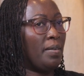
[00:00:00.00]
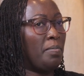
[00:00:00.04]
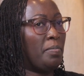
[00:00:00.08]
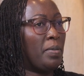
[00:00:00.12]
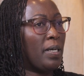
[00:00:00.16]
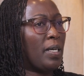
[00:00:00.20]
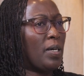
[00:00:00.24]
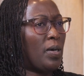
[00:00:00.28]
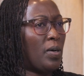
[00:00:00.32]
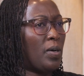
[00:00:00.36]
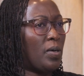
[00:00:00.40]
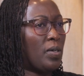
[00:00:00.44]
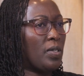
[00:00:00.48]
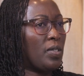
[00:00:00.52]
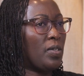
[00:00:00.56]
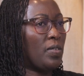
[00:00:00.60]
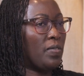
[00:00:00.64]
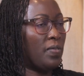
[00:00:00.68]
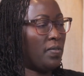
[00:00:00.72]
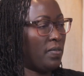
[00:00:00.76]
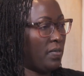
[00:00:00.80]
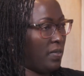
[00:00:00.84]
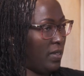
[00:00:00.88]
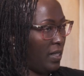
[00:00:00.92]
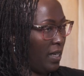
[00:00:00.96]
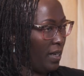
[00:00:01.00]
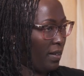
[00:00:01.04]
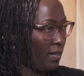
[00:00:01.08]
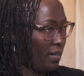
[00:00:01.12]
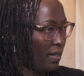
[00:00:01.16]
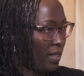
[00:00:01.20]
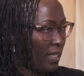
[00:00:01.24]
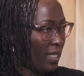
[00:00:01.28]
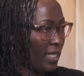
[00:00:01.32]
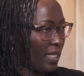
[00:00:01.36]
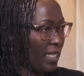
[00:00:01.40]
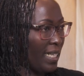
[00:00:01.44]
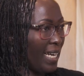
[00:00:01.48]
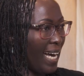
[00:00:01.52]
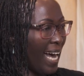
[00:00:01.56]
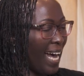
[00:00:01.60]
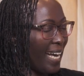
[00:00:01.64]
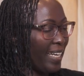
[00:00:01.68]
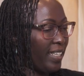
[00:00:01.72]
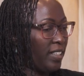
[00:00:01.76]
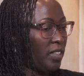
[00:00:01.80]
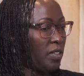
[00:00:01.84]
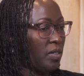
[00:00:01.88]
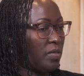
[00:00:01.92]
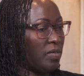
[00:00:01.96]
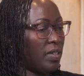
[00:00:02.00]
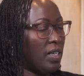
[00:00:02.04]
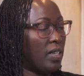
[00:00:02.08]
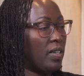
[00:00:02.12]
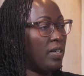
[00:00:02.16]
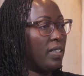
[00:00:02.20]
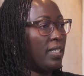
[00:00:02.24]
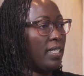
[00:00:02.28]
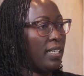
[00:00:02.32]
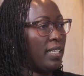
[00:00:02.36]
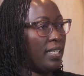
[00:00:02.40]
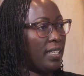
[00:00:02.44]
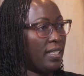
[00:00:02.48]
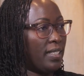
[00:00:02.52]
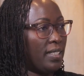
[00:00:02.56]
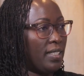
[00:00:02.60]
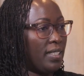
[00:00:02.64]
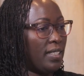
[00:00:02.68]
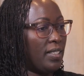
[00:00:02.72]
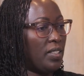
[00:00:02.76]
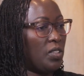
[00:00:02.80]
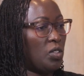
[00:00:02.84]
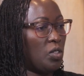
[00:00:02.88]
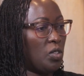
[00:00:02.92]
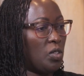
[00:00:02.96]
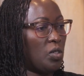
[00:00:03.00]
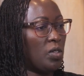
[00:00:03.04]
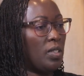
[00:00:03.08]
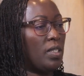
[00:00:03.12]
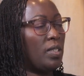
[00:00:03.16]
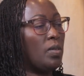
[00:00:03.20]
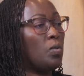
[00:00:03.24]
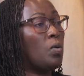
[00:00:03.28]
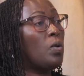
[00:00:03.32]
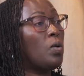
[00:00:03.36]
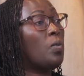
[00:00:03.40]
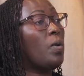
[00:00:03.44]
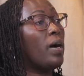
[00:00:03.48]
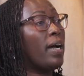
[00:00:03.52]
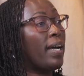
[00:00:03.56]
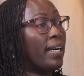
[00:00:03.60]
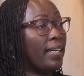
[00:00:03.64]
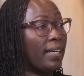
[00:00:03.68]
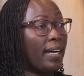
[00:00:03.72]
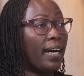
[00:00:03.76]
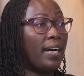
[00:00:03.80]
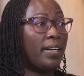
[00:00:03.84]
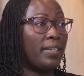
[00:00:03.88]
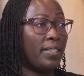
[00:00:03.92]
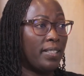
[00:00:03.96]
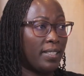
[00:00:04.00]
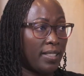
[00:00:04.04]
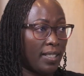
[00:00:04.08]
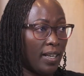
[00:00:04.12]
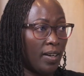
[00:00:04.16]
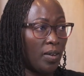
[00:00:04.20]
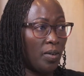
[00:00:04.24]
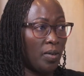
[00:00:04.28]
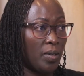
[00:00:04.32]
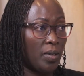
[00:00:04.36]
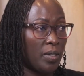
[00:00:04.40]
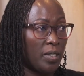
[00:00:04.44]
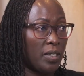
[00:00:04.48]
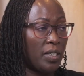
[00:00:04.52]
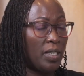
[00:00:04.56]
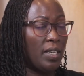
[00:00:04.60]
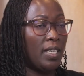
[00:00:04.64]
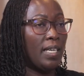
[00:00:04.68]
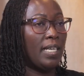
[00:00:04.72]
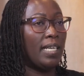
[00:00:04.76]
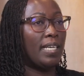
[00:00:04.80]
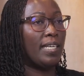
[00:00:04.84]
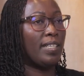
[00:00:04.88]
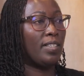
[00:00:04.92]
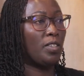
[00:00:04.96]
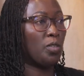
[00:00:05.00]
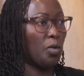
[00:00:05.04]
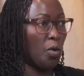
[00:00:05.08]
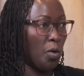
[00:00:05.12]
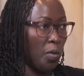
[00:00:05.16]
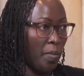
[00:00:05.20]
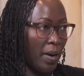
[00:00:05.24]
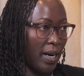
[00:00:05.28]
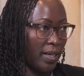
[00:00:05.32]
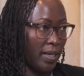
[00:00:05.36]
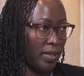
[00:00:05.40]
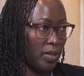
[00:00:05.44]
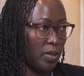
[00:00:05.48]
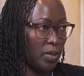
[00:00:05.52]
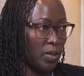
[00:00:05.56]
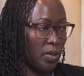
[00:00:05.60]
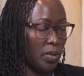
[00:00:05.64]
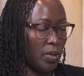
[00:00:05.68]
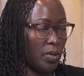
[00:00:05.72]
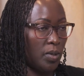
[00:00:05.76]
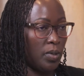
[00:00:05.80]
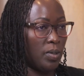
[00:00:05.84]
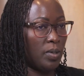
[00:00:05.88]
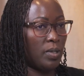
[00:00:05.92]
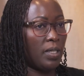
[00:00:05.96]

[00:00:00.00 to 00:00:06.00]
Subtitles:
because of this kind of learning institution, we were encouraged a lot to go back to school.